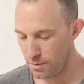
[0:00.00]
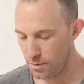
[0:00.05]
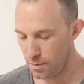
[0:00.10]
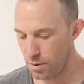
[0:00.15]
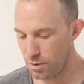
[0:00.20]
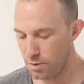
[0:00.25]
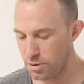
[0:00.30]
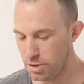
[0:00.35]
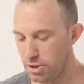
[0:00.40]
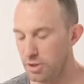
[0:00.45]

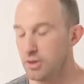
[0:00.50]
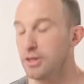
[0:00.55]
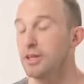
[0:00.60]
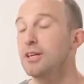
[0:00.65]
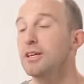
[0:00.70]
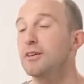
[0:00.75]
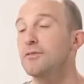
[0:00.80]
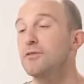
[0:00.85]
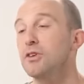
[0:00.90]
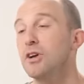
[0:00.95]
what would you
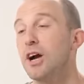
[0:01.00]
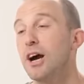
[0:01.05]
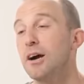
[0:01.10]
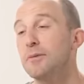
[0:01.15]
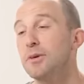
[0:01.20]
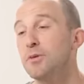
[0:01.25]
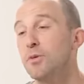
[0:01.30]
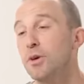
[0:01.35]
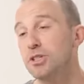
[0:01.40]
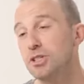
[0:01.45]
think if you caught
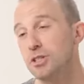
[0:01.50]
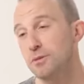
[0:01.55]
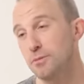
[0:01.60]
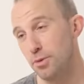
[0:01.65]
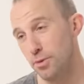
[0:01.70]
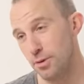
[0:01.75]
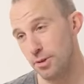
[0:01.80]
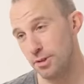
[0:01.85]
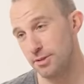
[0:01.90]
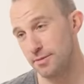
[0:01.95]
me watching
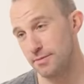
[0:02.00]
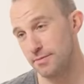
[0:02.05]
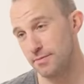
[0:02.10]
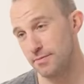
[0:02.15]
porn?